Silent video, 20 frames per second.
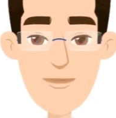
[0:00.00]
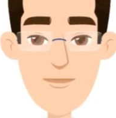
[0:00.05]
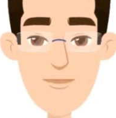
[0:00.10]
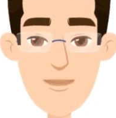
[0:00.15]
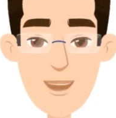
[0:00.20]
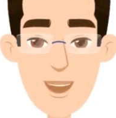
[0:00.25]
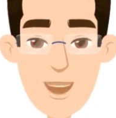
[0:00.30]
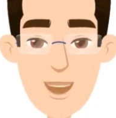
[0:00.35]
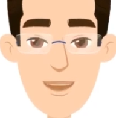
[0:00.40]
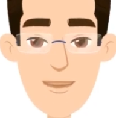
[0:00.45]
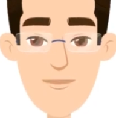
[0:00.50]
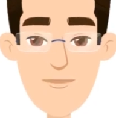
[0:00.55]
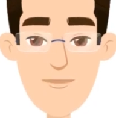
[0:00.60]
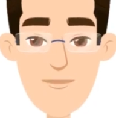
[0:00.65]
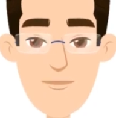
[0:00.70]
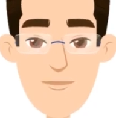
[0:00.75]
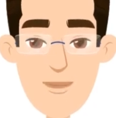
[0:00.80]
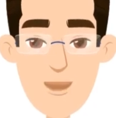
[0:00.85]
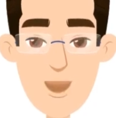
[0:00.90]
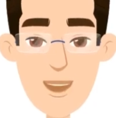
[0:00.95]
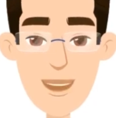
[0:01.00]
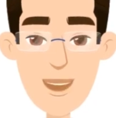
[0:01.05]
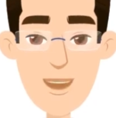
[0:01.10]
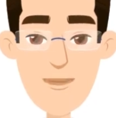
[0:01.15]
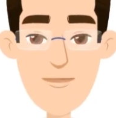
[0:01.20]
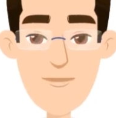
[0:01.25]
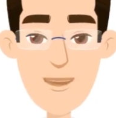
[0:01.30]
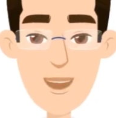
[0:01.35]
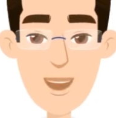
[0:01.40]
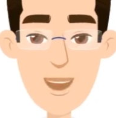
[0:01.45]
oxygenated
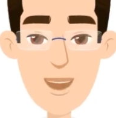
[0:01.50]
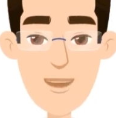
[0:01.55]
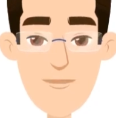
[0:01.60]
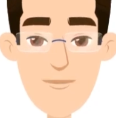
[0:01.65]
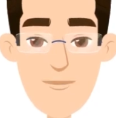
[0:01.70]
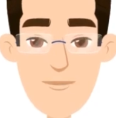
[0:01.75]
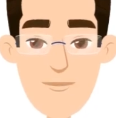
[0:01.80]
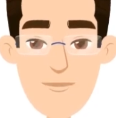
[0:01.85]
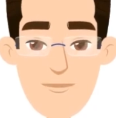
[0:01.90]
blood throughout the